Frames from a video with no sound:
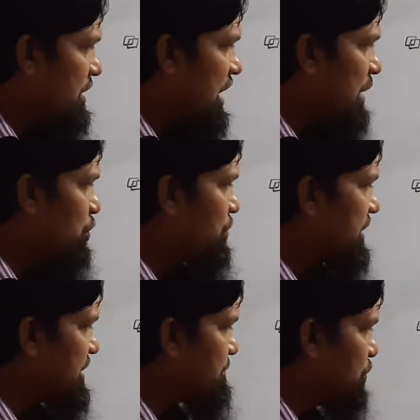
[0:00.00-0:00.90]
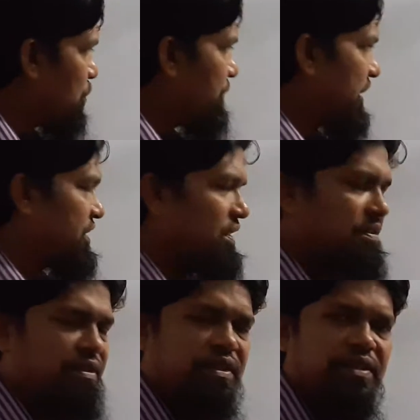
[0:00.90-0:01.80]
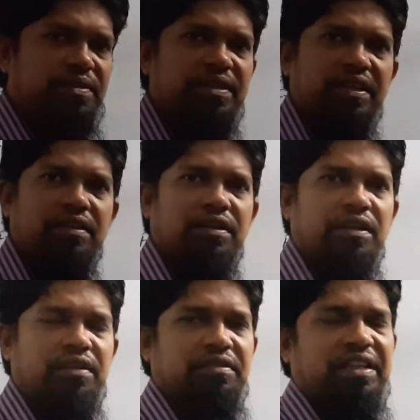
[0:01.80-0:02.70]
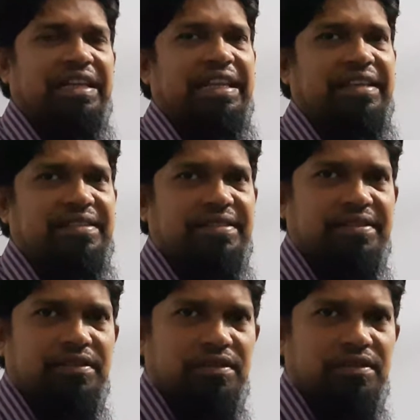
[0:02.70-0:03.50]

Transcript: among these four fractions is less